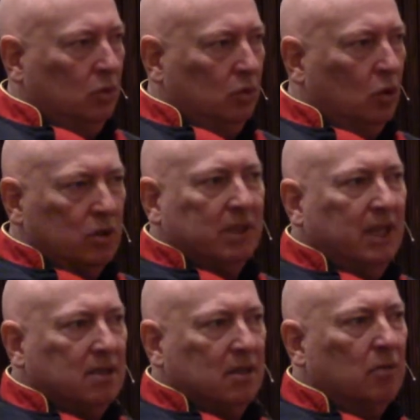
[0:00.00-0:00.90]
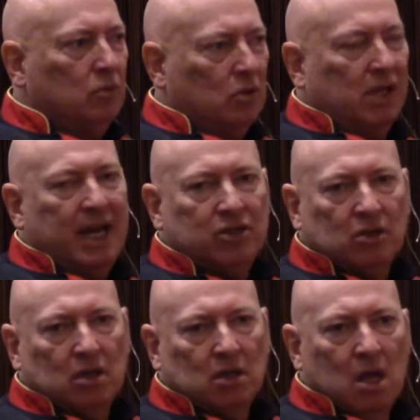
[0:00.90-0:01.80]
Those kids come to the
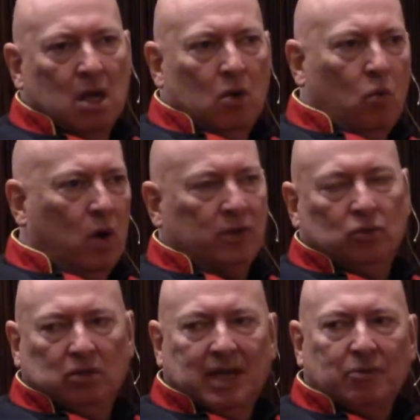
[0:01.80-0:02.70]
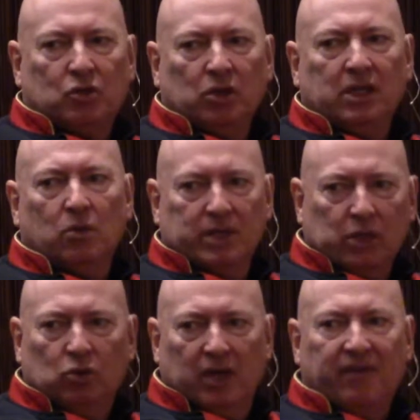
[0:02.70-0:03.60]
restaurant 1-2 times a year when I
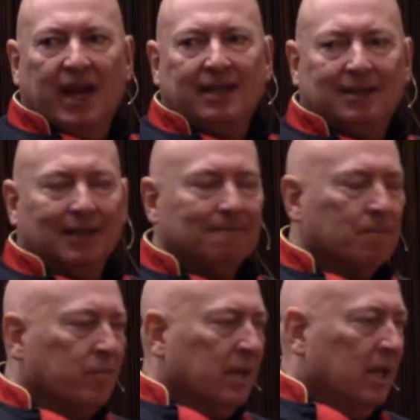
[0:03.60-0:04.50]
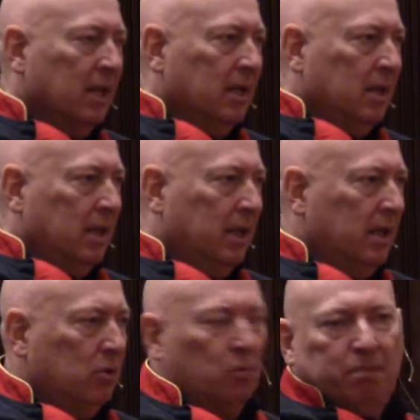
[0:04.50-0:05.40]
do event, and
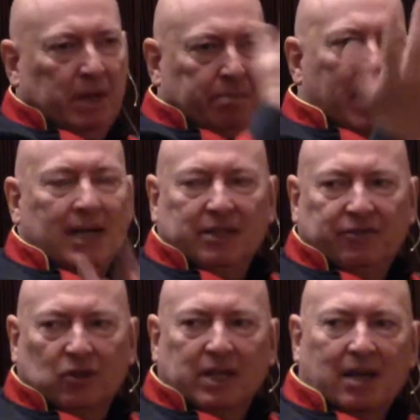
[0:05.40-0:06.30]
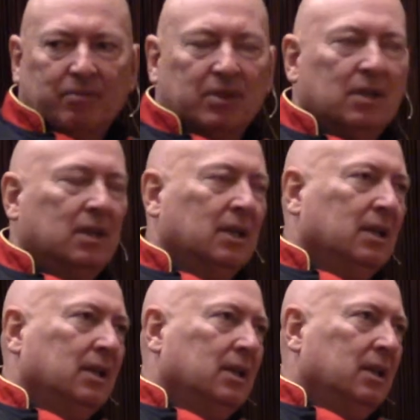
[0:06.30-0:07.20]
I do big party for them.
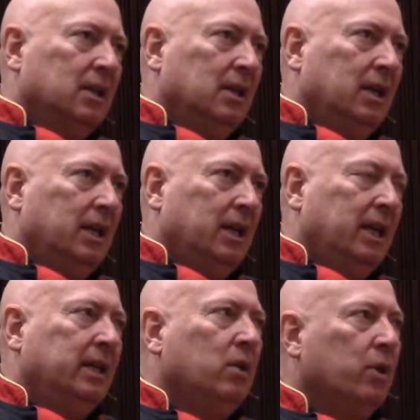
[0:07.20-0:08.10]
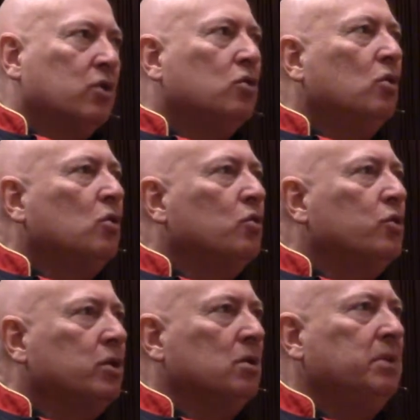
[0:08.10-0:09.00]
And they were so
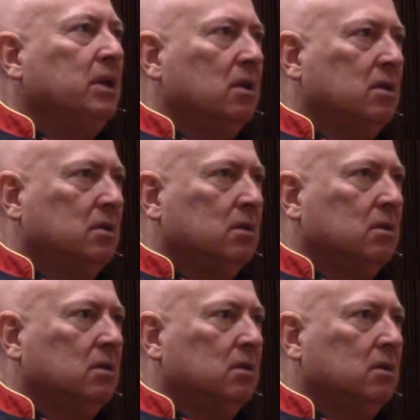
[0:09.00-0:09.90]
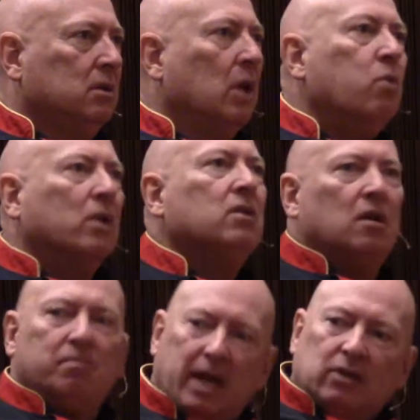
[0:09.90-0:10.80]
concerned because they want to
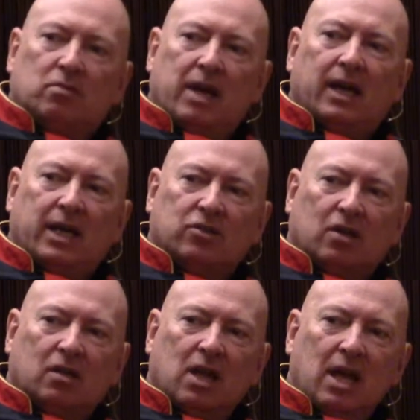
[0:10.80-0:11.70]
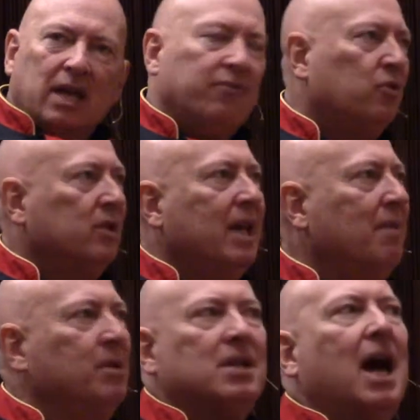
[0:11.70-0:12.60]
come back to my restaurant. For them,
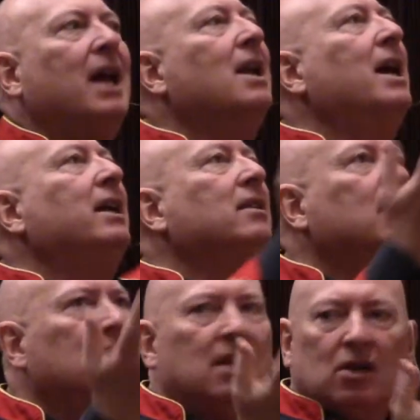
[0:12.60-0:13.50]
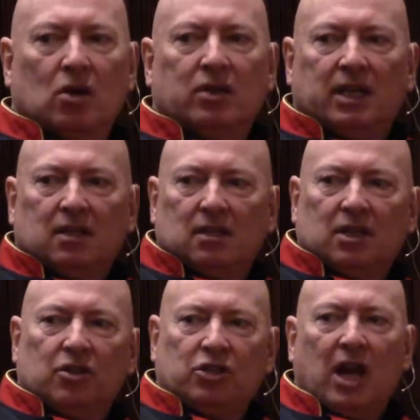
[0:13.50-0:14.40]
it's highlight of their
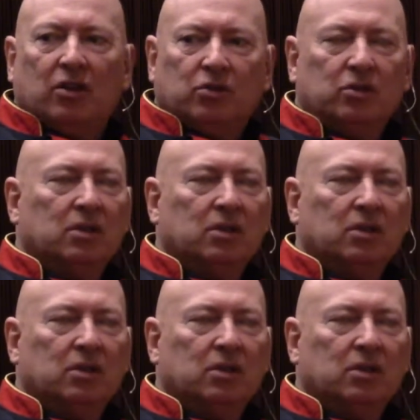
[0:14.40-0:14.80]
childhood.